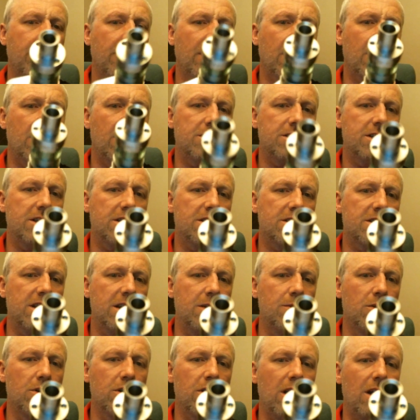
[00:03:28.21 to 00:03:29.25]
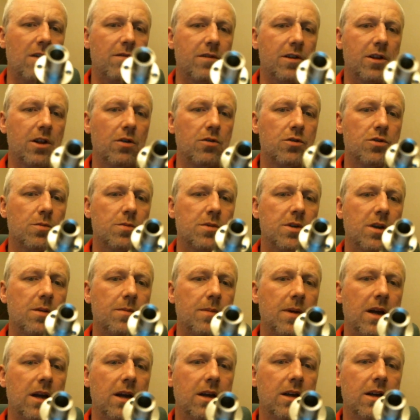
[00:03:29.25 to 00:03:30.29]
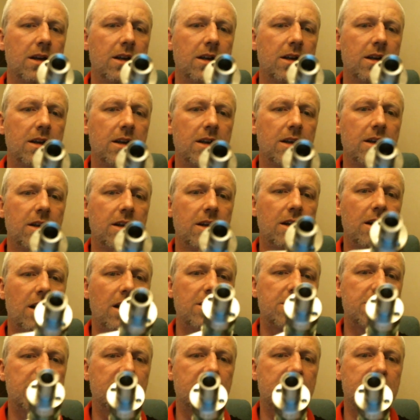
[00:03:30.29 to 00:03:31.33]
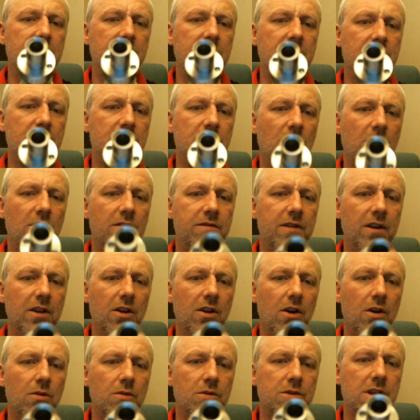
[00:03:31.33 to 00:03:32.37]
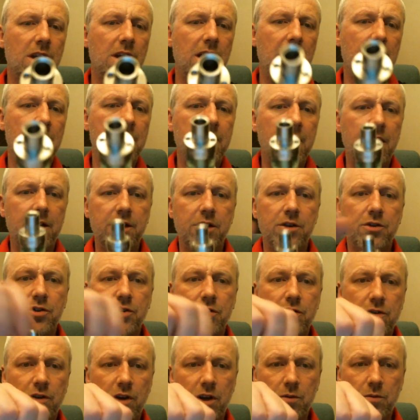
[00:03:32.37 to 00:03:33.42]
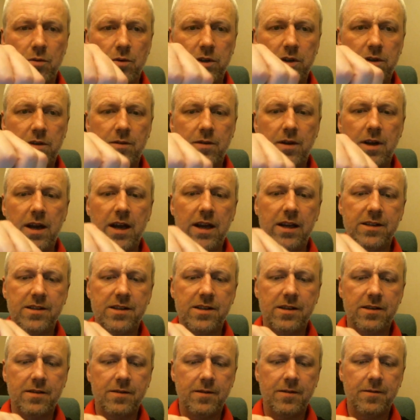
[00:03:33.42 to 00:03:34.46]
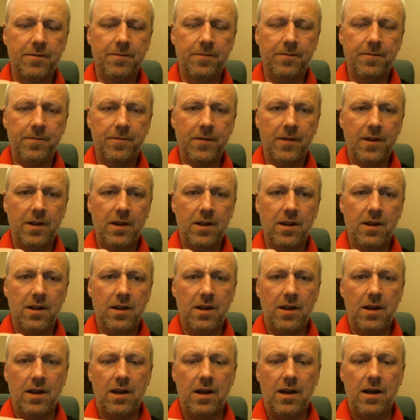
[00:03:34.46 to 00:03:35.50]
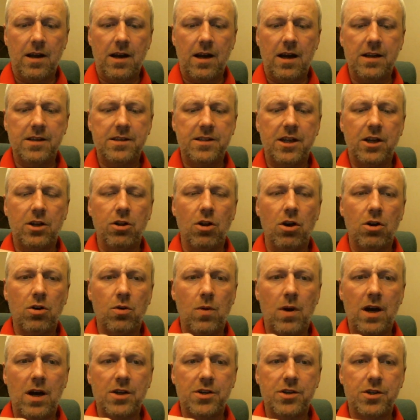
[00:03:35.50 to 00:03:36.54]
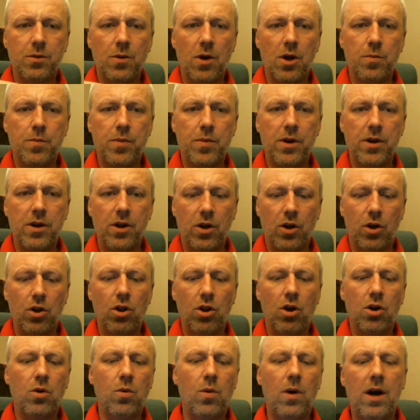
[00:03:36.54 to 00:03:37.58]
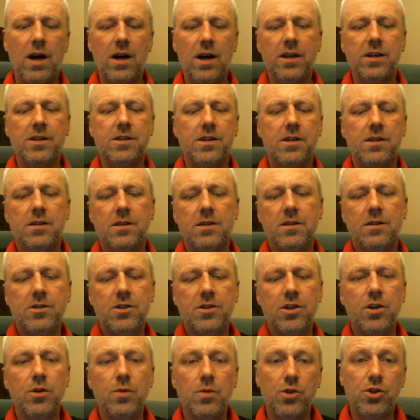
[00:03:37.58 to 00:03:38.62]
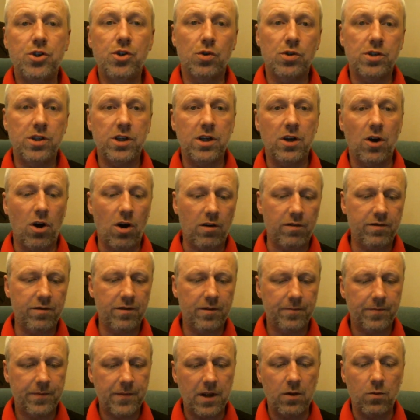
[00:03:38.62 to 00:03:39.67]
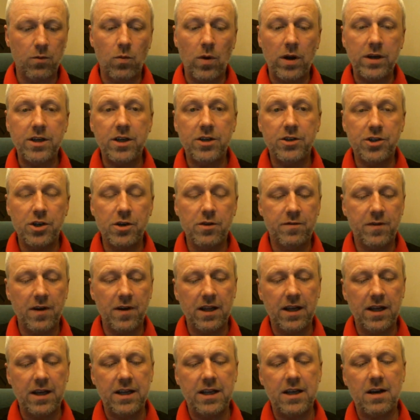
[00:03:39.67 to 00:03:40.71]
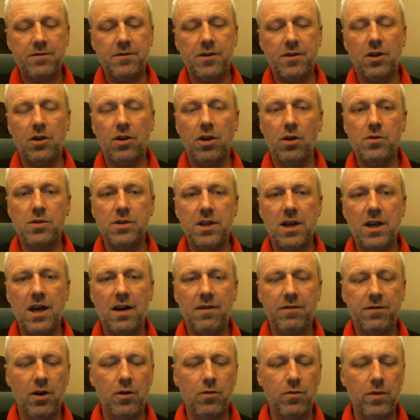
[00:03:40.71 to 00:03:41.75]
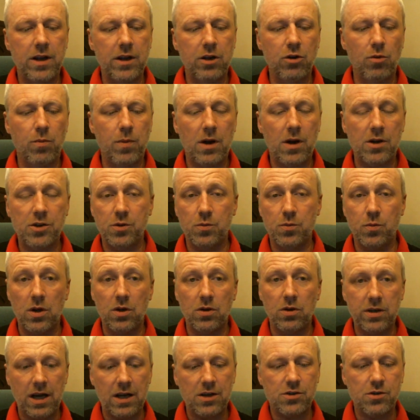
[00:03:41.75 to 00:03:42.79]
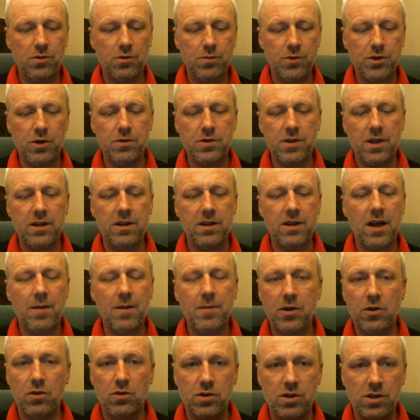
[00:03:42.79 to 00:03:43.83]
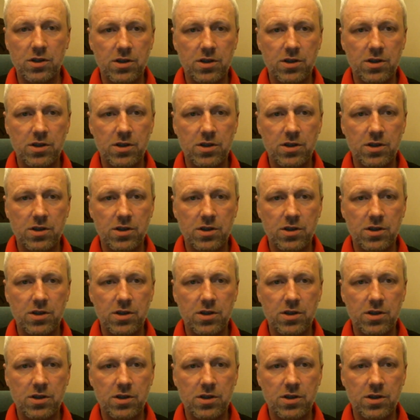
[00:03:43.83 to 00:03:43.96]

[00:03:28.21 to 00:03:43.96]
As you can see, we'll go down for close-ups in a bit. As you can see, the top fill holes there, and you screw it anti-clockwise to open and clockwise to shut it off. And when you do fill it, you have to close the airflow ring up, as you will get some juice in there because